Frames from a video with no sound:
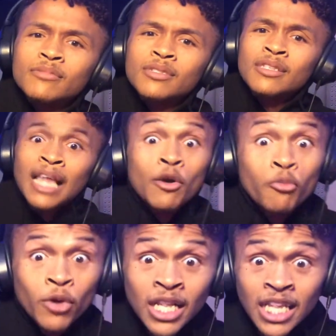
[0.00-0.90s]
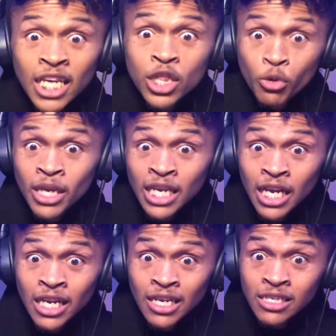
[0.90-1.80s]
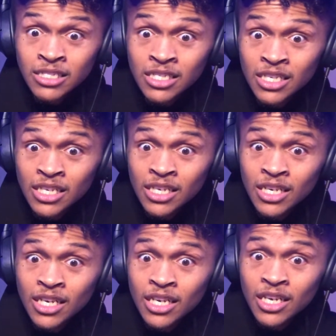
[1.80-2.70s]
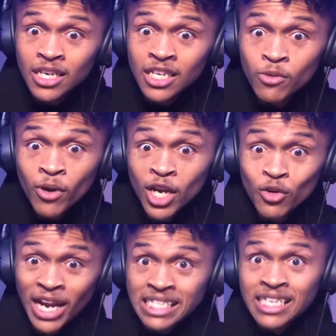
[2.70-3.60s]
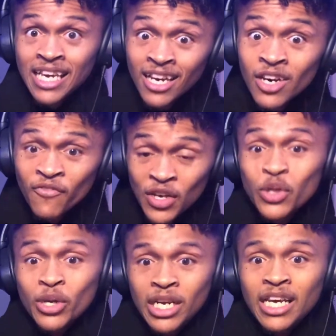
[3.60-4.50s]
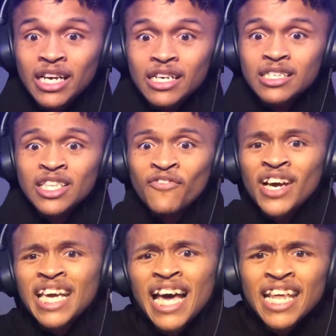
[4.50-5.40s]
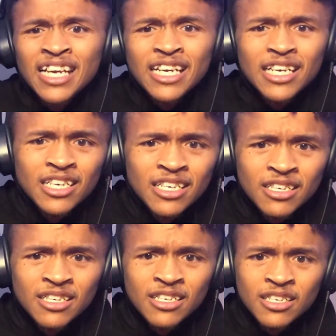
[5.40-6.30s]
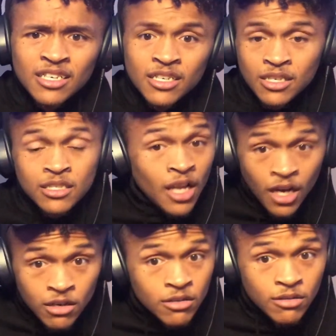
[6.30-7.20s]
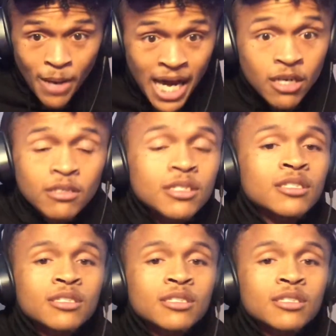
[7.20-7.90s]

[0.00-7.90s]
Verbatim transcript: Like really, three years? A month to get out. You want to do that to him for three years? The fuck out of here. Kidding, right? No, kidding. bounce.